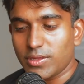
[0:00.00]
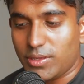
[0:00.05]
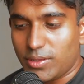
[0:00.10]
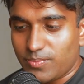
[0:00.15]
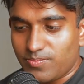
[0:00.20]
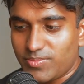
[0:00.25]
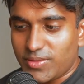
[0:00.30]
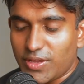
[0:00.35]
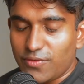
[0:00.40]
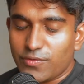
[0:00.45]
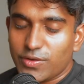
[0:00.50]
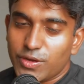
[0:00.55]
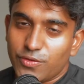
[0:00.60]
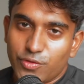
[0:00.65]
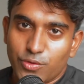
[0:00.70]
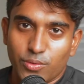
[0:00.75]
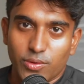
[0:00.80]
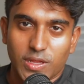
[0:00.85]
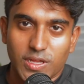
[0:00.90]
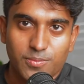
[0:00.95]
even if
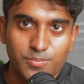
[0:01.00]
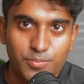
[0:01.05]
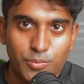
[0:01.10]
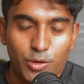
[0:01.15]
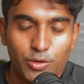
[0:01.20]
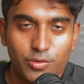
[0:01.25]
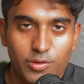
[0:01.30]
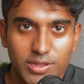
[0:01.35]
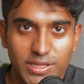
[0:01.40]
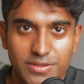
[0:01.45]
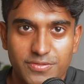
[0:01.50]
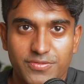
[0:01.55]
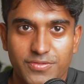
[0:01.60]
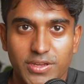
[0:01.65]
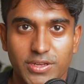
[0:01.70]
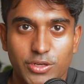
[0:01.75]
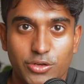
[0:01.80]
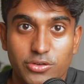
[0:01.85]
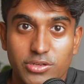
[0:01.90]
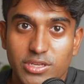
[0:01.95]
you were like moderately
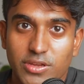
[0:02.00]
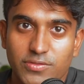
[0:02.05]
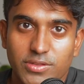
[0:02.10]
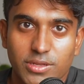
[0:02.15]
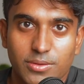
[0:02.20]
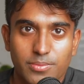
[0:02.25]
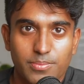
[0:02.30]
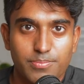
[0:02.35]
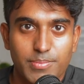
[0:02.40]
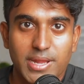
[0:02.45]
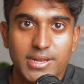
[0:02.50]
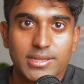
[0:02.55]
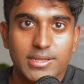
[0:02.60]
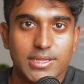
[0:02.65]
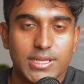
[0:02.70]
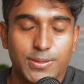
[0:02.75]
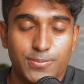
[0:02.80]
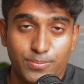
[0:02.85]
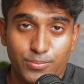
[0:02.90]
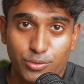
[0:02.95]
fit, you just have to
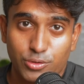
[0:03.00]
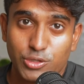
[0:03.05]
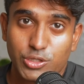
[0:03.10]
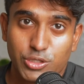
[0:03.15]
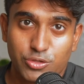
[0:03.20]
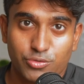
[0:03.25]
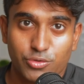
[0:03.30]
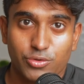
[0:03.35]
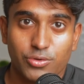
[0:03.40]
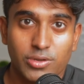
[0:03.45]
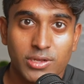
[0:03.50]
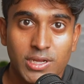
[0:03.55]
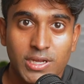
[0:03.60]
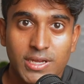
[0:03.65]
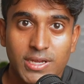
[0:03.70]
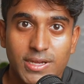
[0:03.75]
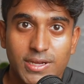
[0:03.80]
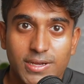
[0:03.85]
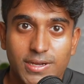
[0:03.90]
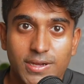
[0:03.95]
mentally push through,
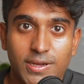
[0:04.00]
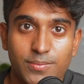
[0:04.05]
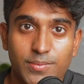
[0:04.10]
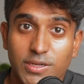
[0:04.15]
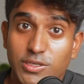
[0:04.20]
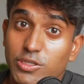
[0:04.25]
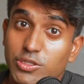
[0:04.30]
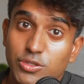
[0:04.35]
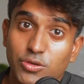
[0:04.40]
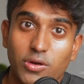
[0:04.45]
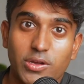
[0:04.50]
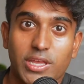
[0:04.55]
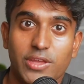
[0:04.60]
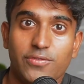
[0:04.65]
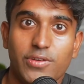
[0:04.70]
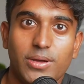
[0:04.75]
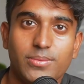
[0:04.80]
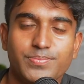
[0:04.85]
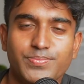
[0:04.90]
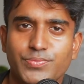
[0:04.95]
and just not give
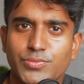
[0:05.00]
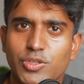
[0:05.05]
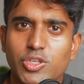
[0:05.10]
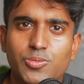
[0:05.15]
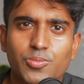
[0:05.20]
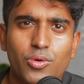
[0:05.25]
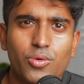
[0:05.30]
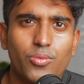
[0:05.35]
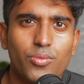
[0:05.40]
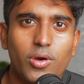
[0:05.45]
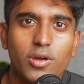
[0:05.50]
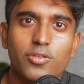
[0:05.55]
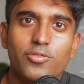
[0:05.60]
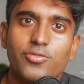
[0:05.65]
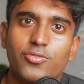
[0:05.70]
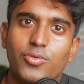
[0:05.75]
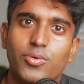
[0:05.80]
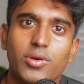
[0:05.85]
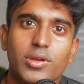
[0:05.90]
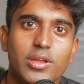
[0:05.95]
up. Just put one
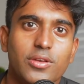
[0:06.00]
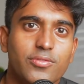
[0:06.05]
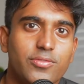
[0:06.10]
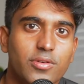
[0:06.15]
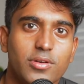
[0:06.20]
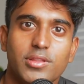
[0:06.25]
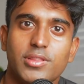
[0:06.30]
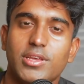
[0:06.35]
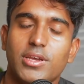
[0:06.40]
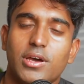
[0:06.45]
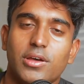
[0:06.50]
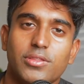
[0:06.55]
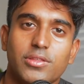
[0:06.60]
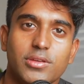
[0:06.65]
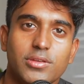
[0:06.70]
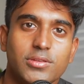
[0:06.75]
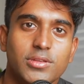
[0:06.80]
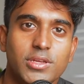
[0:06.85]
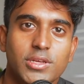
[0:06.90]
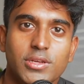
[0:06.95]
foot in front of the
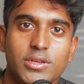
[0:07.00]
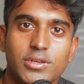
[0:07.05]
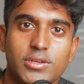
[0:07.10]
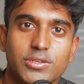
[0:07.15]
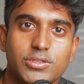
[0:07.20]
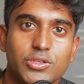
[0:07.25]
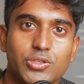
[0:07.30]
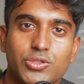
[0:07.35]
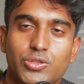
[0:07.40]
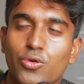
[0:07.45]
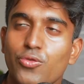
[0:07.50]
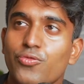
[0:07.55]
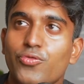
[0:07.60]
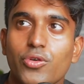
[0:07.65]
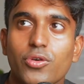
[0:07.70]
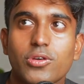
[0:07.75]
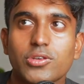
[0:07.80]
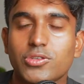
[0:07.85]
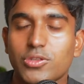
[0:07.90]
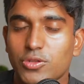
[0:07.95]
other. Just don't
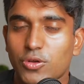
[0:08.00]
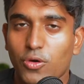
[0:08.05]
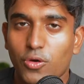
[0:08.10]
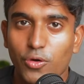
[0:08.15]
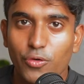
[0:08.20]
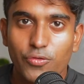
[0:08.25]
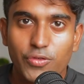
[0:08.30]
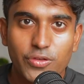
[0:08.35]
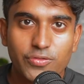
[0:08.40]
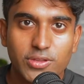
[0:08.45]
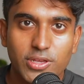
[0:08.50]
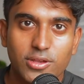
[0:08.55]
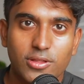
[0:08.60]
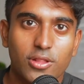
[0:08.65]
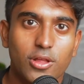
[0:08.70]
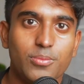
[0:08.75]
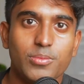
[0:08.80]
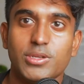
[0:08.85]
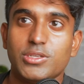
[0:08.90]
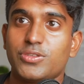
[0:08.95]
focus on the whole 50
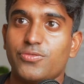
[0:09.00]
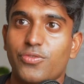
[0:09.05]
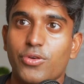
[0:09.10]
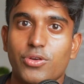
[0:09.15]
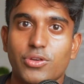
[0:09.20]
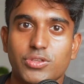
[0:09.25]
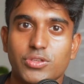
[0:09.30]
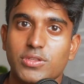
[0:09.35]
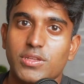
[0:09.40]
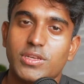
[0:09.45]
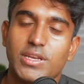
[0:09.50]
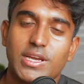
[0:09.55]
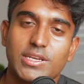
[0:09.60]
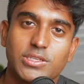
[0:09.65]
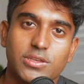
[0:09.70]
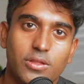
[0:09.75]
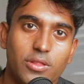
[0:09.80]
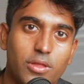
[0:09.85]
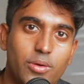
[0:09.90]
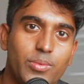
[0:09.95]
kilometers, focus on the next
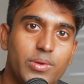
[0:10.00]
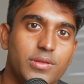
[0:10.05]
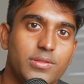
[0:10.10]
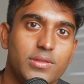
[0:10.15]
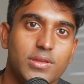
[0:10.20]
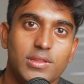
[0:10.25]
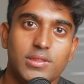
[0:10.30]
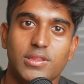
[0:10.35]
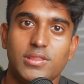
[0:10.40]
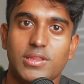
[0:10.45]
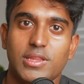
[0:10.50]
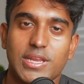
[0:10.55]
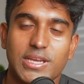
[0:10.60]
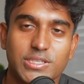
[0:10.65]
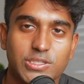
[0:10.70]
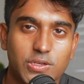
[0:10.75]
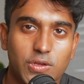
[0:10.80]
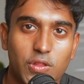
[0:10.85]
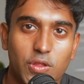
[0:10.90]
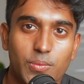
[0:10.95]
kilometer, and then the next
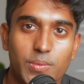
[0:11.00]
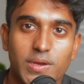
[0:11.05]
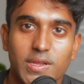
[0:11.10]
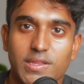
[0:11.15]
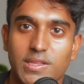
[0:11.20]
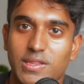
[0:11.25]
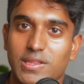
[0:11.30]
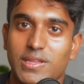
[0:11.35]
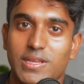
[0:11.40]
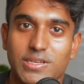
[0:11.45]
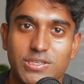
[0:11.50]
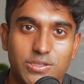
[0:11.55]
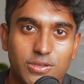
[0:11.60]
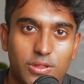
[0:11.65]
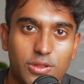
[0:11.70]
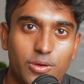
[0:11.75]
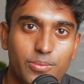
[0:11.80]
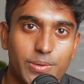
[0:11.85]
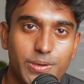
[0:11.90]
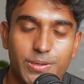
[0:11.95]
kilometer, and then the next
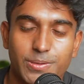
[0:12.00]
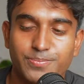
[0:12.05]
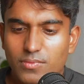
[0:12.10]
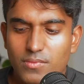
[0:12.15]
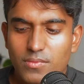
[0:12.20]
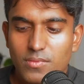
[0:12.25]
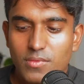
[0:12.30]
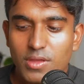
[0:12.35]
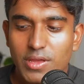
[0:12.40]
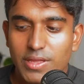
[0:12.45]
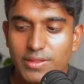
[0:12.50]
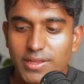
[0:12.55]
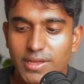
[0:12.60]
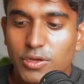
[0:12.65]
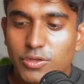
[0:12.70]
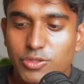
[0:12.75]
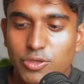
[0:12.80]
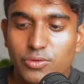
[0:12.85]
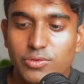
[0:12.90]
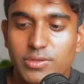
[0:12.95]
kilometer. And then
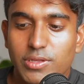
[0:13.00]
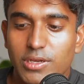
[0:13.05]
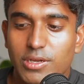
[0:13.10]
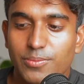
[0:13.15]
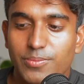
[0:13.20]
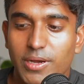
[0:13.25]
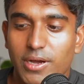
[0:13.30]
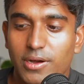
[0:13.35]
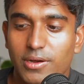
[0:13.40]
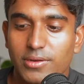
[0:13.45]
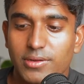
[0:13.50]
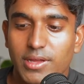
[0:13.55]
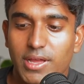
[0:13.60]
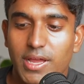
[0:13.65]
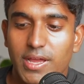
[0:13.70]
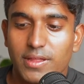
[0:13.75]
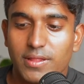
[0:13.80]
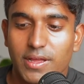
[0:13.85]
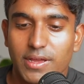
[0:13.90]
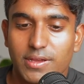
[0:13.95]
don't think about,
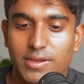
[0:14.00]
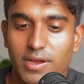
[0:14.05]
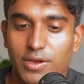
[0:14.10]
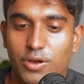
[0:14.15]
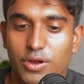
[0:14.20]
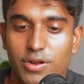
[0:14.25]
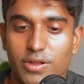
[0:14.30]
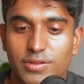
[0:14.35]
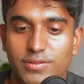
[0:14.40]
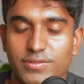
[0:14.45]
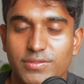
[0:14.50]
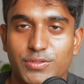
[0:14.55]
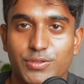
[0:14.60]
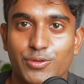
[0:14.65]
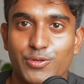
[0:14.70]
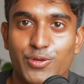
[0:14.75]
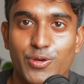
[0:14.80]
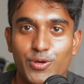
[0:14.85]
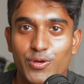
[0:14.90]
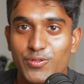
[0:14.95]
hey, like I gotta
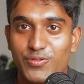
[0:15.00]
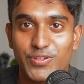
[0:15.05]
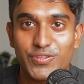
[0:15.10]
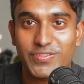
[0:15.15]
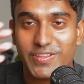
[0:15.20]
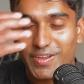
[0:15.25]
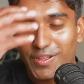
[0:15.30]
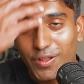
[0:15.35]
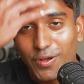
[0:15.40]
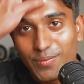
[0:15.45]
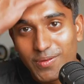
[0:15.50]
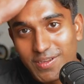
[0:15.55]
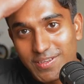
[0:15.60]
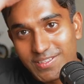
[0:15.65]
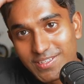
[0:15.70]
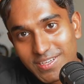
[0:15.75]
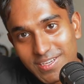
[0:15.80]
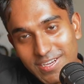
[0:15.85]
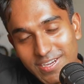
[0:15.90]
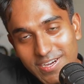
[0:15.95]
do 50 kilometers.
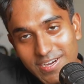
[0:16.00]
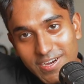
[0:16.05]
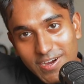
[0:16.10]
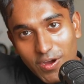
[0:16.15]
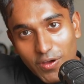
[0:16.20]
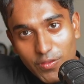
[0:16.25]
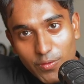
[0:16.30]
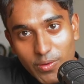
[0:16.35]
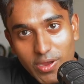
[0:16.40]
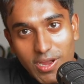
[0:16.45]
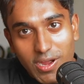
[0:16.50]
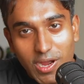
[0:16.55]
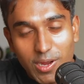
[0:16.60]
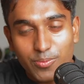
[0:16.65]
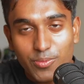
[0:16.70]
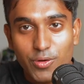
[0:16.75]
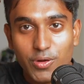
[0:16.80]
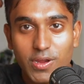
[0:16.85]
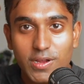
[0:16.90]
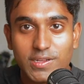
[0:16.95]
The way I
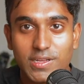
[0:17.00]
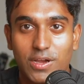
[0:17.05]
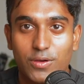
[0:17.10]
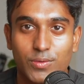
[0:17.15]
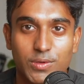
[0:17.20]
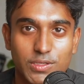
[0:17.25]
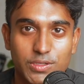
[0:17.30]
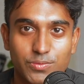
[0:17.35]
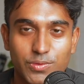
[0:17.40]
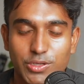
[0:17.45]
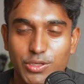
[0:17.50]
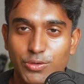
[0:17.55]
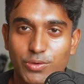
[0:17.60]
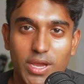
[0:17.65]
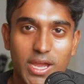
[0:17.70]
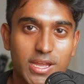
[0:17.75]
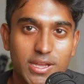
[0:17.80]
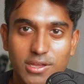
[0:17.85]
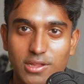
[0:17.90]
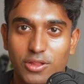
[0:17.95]
broke it down was we do
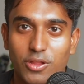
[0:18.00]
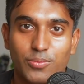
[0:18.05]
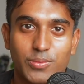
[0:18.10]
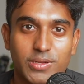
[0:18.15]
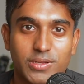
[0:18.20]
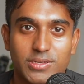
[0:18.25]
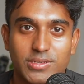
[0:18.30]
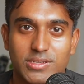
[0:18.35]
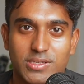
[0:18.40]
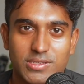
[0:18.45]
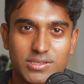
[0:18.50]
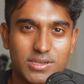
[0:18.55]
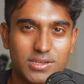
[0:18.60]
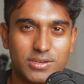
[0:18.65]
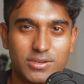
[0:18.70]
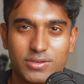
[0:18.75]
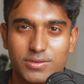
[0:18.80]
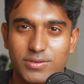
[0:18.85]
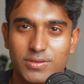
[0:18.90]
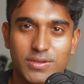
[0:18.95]
8 kilometers. That's like
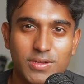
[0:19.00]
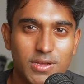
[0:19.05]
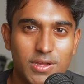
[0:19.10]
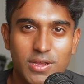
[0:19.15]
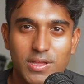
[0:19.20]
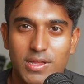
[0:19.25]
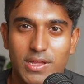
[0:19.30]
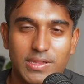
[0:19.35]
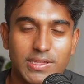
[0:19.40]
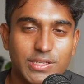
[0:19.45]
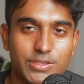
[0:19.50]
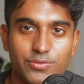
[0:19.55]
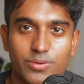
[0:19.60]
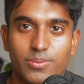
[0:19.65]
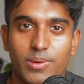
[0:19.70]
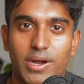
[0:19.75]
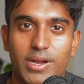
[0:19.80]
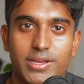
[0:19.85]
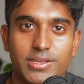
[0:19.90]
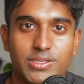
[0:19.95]
at least for
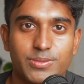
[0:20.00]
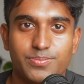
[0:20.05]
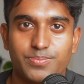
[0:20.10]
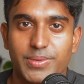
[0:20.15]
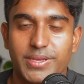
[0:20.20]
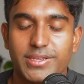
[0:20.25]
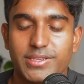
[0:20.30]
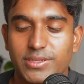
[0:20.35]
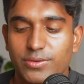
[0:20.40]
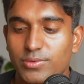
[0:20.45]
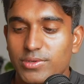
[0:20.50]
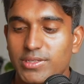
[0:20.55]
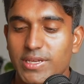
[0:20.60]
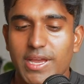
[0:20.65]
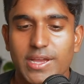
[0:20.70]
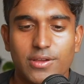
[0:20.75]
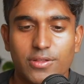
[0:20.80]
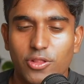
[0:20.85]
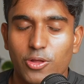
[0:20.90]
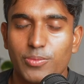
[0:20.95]
my beast, it was
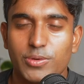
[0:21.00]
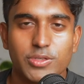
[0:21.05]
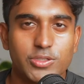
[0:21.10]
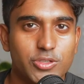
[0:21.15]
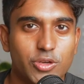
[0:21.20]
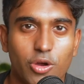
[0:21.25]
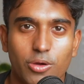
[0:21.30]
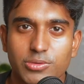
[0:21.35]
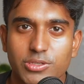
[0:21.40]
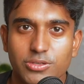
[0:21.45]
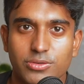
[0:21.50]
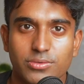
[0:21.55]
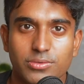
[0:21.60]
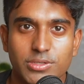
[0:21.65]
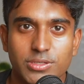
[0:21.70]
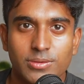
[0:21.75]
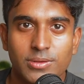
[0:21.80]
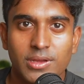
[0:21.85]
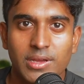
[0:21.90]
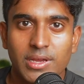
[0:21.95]
8 kilometers, no
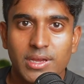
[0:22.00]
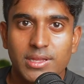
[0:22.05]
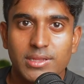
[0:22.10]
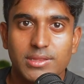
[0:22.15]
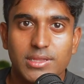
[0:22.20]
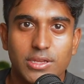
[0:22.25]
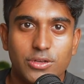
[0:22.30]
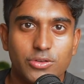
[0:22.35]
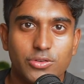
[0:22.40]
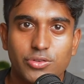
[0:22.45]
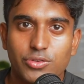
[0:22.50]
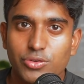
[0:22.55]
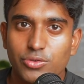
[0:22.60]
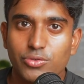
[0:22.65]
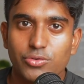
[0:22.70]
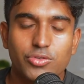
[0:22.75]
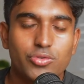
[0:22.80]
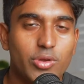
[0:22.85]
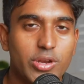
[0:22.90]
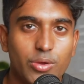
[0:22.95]
obstacles, then 2
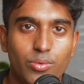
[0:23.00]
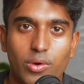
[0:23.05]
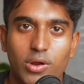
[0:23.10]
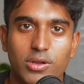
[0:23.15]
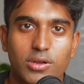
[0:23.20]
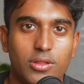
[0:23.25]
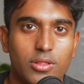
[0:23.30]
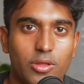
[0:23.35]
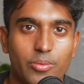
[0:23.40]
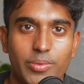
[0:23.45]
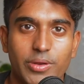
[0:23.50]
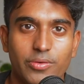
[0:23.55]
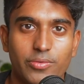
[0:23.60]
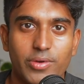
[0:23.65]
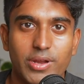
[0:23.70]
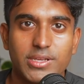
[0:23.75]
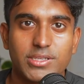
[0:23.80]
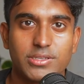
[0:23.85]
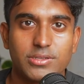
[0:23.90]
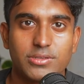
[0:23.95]
21-kilometer
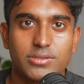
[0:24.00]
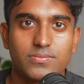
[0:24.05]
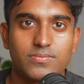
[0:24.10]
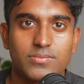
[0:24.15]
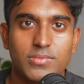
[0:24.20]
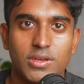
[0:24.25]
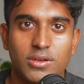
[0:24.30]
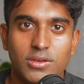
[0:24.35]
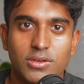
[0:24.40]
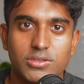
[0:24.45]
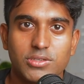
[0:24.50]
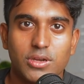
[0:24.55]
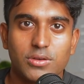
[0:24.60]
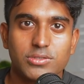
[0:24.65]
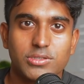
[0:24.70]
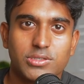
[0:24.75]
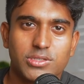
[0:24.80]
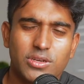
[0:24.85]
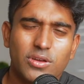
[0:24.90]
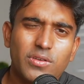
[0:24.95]
races. So I was
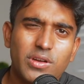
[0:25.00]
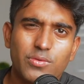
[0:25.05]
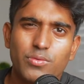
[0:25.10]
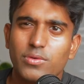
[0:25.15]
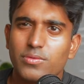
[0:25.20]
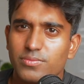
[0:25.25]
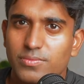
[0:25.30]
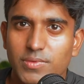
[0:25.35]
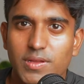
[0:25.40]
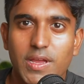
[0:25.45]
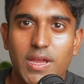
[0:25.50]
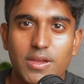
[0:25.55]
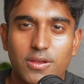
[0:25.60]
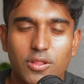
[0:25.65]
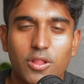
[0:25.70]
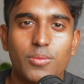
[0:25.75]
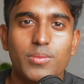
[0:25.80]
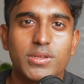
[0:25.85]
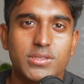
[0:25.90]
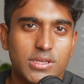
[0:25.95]
just like, all right, well, 8
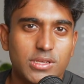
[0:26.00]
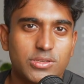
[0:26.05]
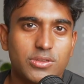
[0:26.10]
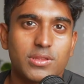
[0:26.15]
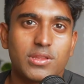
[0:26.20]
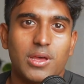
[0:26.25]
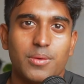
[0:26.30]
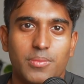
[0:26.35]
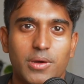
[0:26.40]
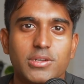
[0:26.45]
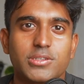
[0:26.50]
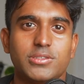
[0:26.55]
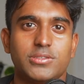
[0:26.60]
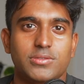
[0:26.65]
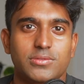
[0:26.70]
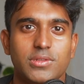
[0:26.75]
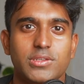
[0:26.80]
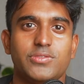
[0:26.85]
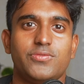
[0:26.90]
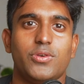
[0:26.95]
kilometers, that's not that much.
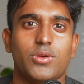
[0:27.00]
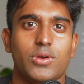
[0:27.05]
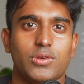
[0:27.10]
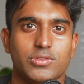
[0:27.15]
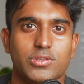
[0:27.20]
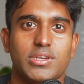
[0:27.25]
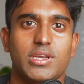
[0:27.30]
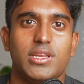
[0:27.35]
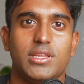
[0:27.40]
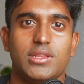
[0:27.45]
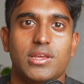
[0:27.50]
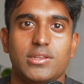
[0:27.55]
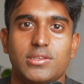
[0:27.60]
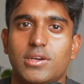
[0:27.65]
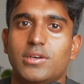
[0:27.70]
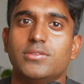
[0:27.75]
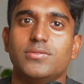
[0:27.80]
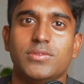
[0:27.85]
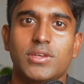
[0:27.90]
Let's focus on getting that done.